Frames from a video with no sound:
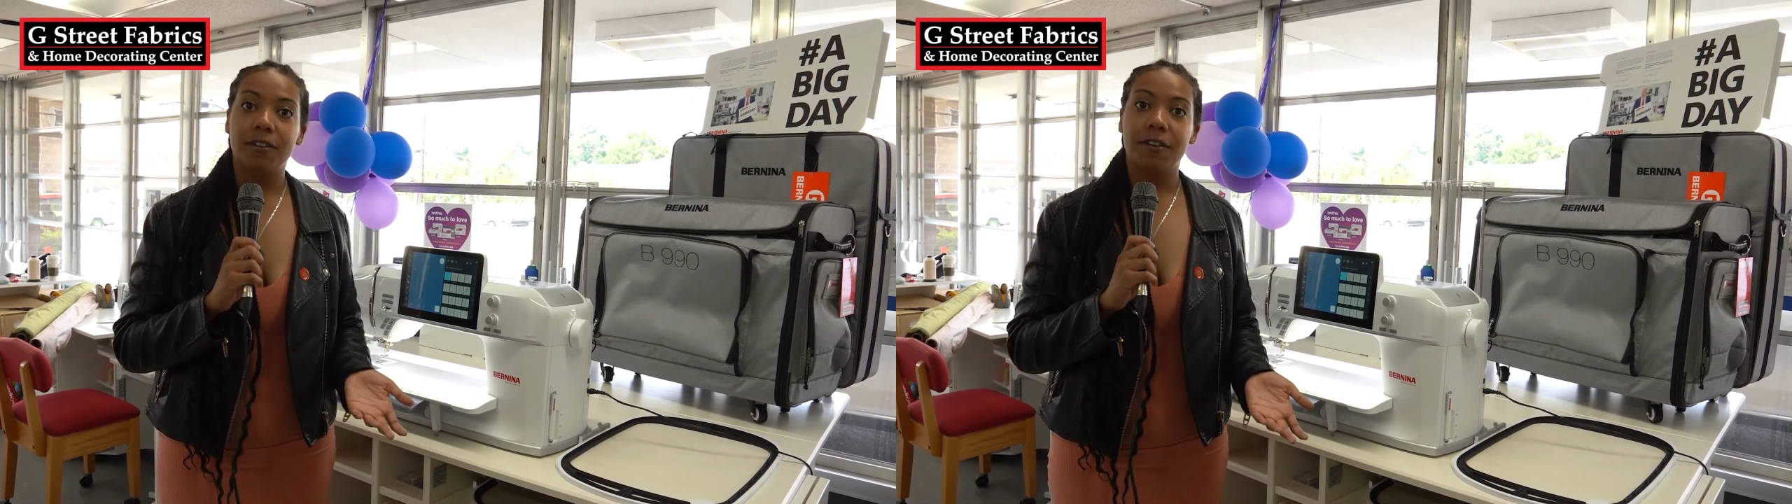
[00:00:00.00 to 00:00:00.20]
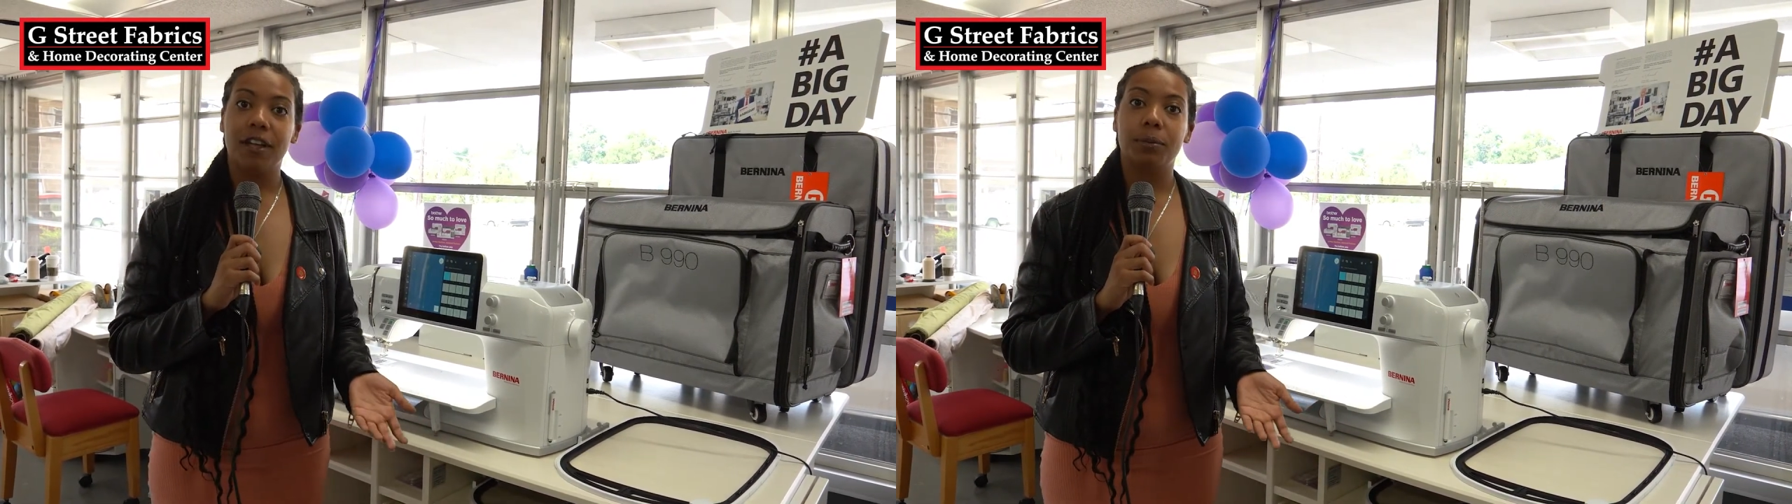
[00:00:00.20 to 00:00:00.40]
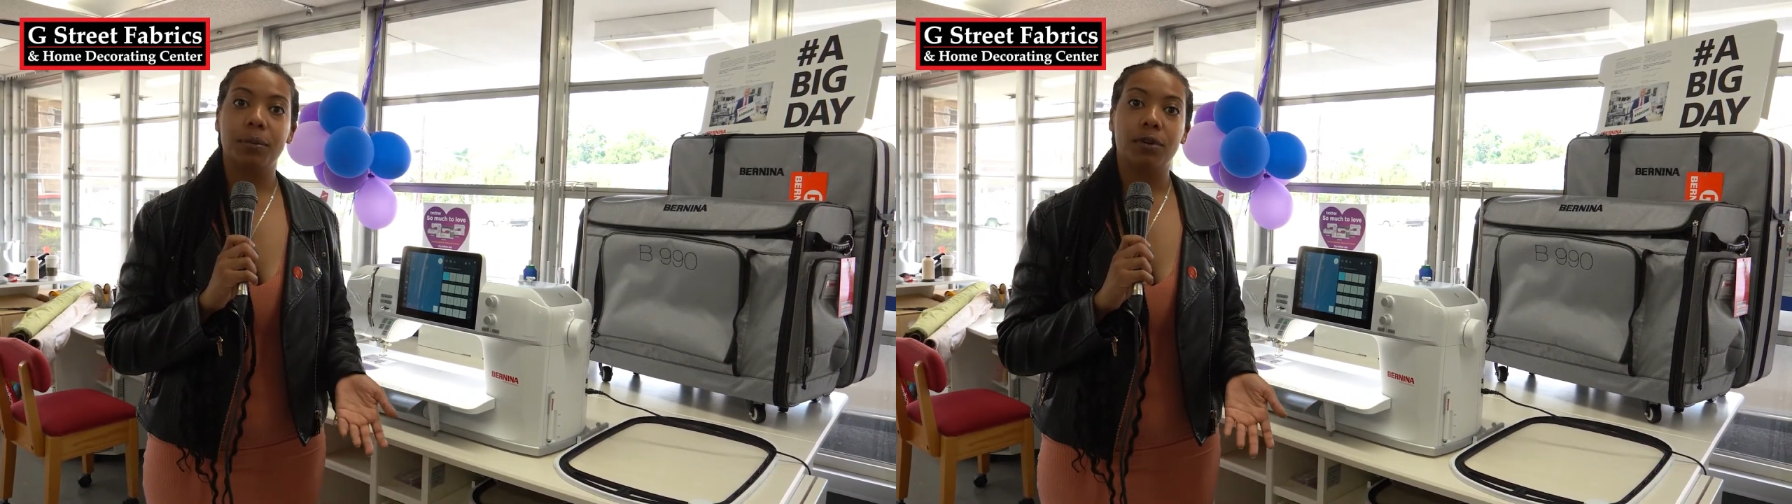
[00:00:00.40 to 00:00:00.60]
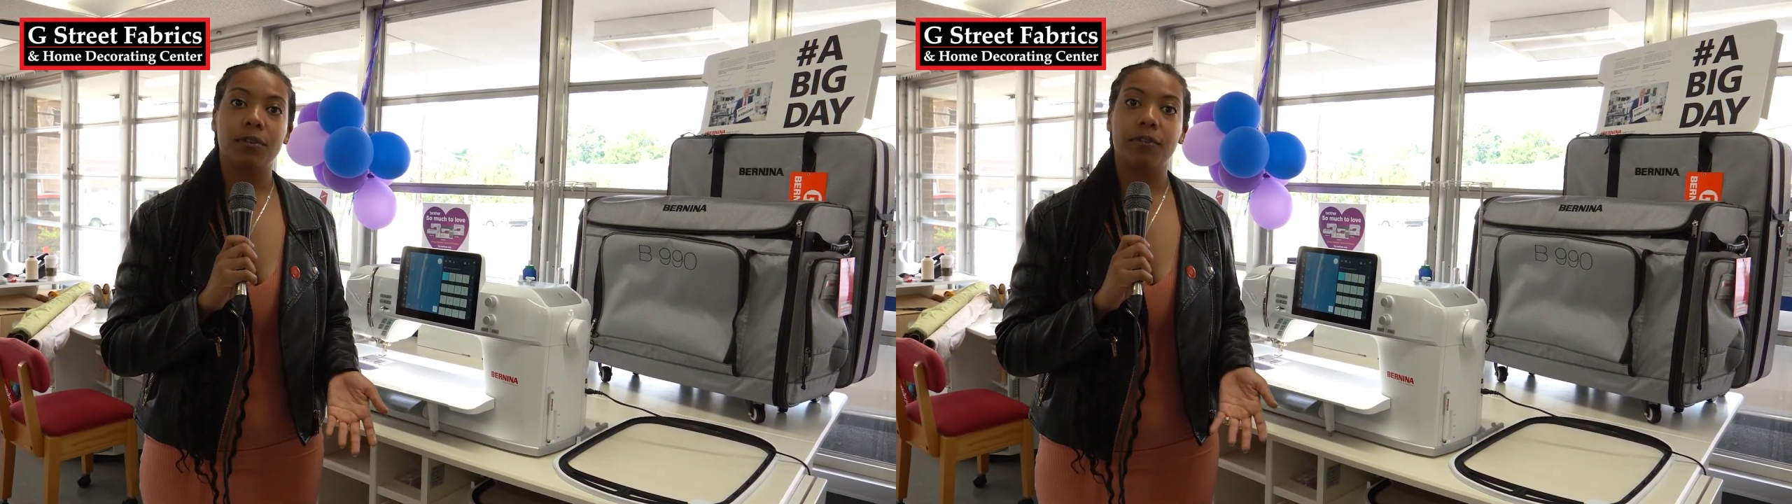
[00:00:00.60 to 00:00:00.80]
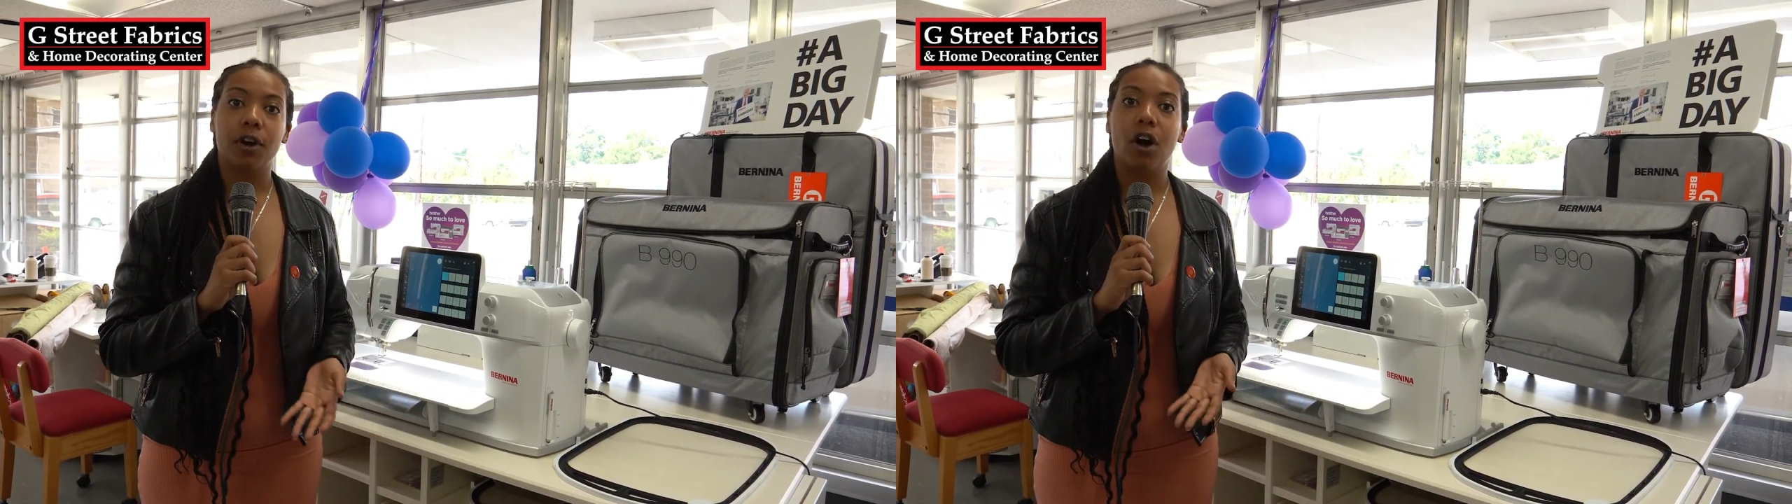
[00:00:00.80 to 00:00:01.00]
available
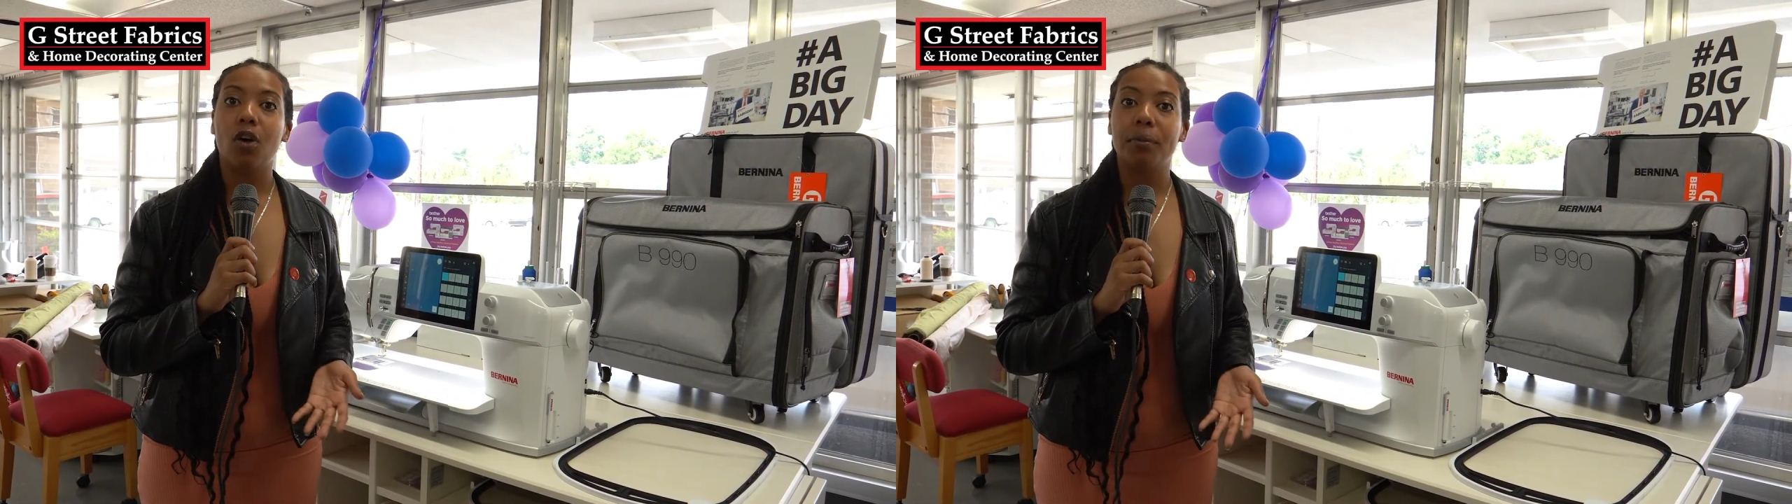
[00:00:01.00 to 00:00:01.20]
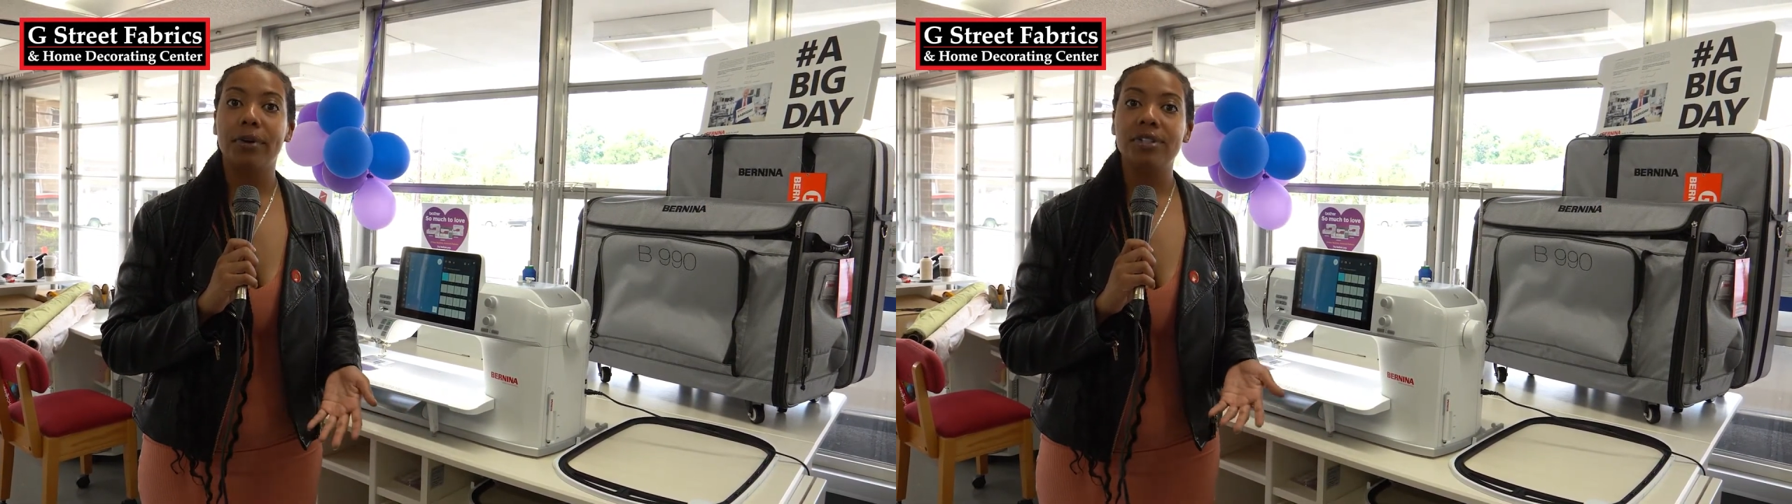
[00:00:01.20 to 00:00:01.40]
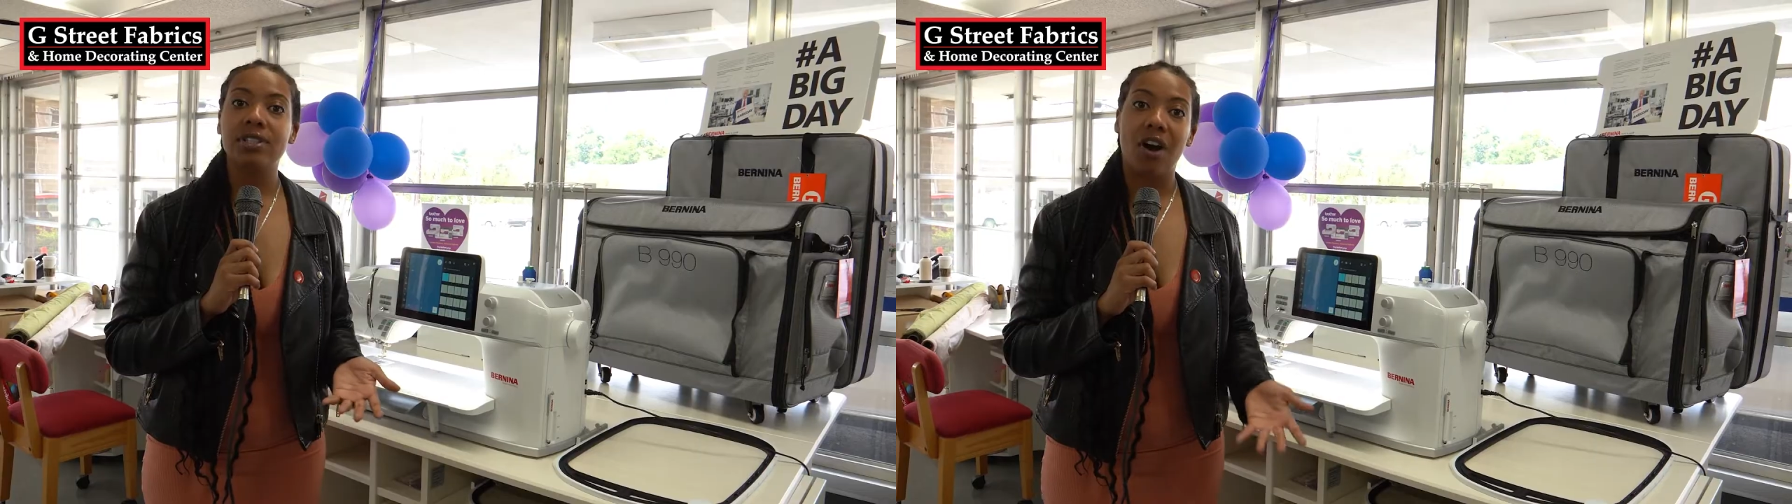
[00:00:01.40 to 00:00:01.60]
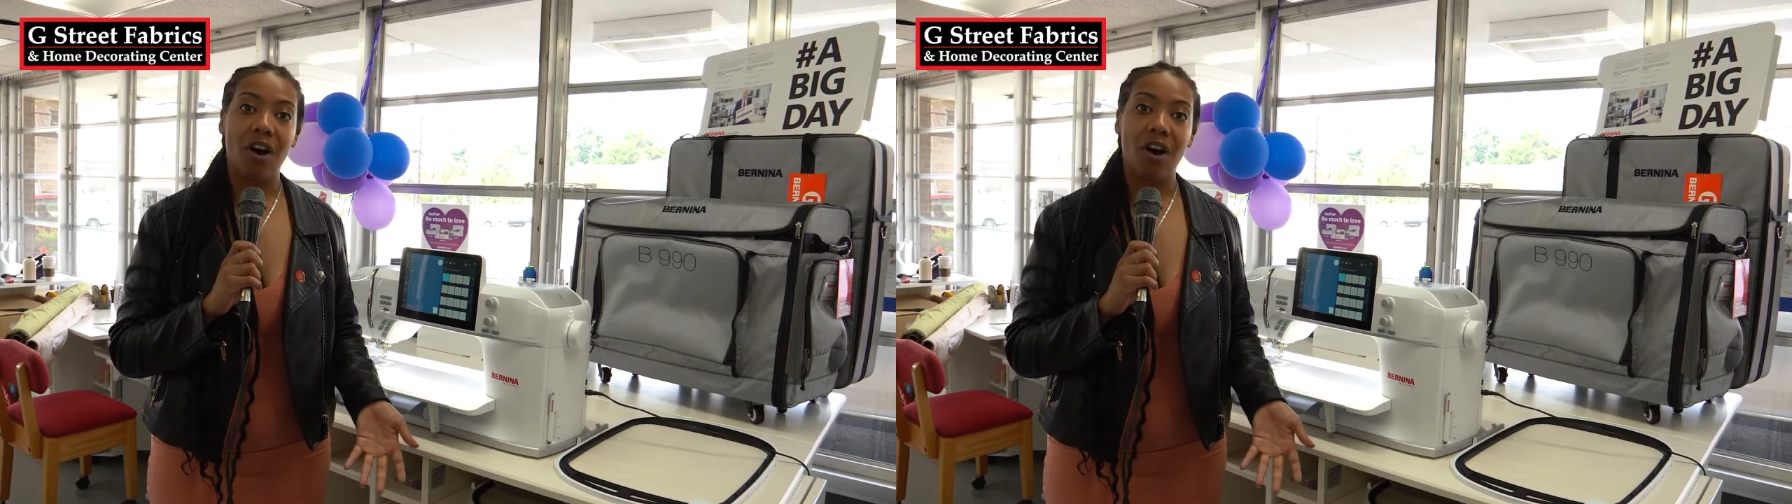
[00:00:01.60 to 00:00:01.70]
for almost